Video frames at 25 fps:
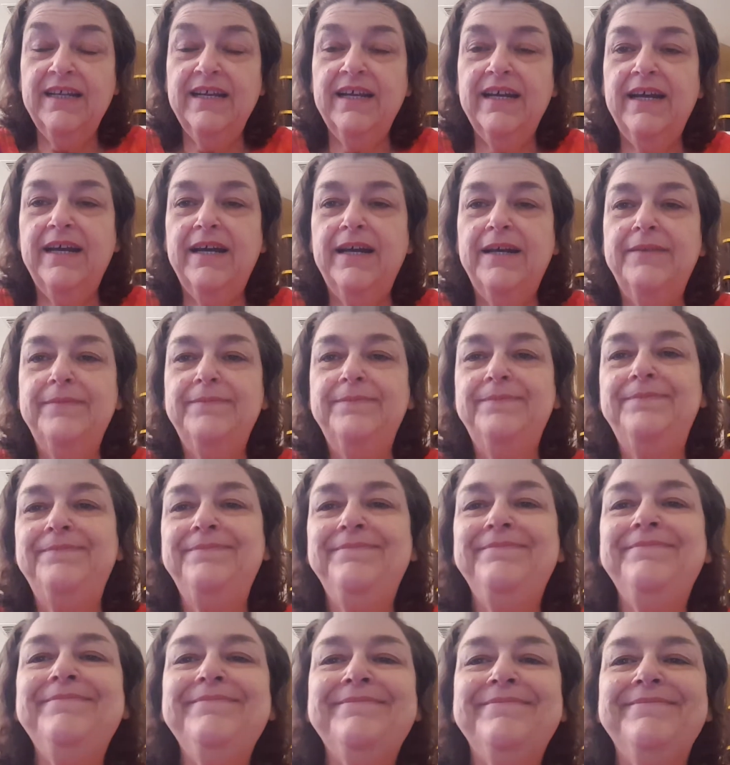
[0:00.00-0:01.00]
Um,
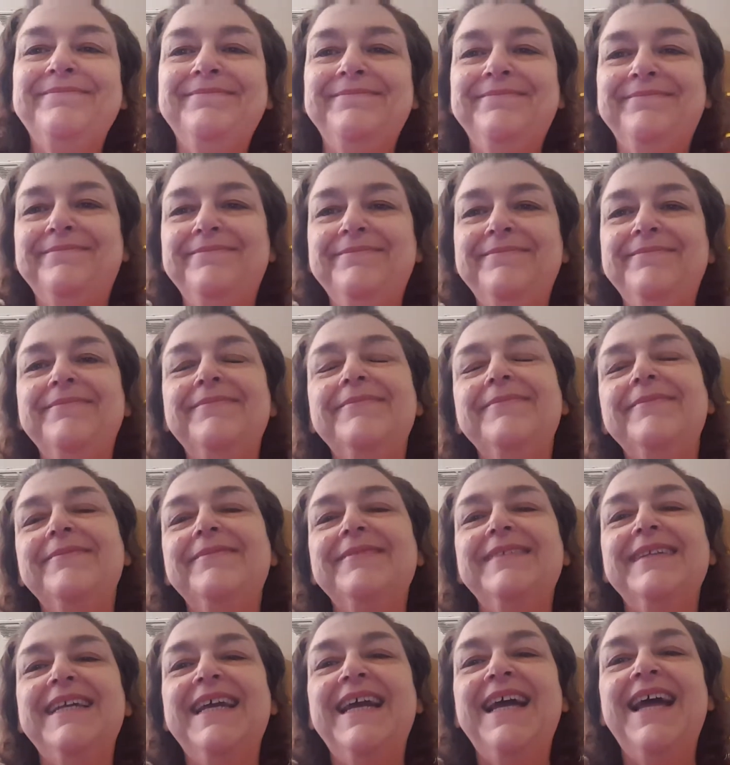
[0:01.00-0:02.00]
hmm,
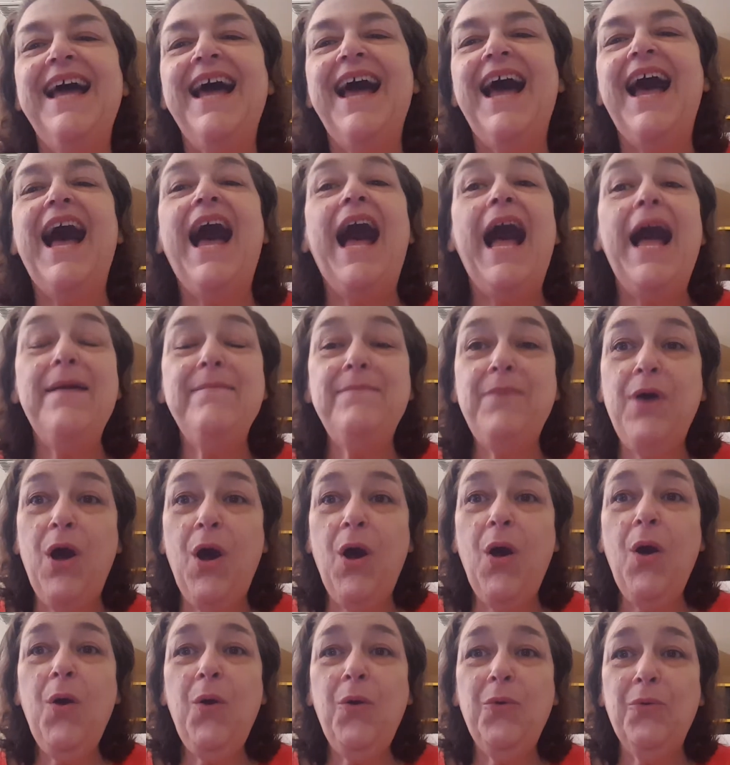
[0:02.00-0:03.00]
I'm
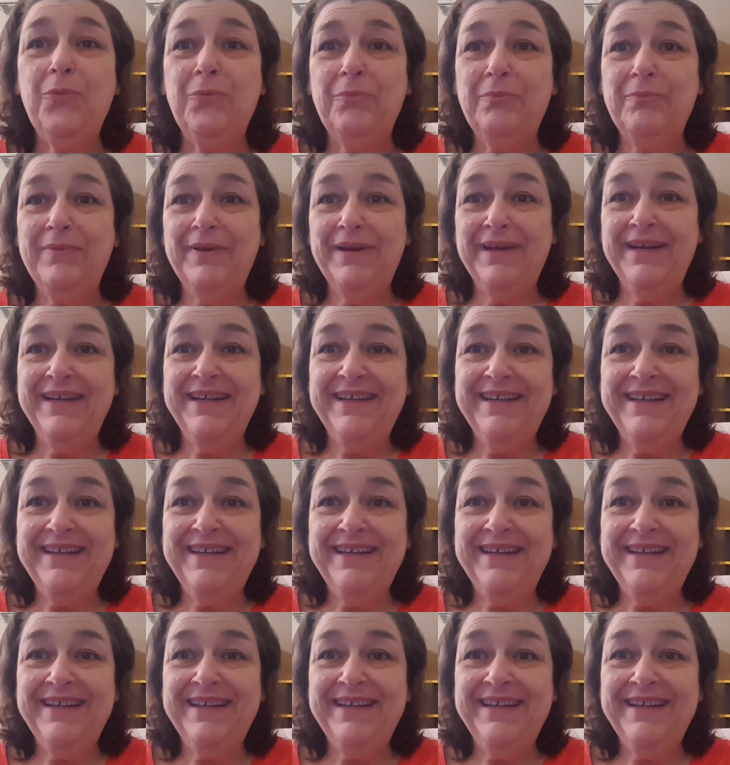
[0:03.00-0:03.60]
home.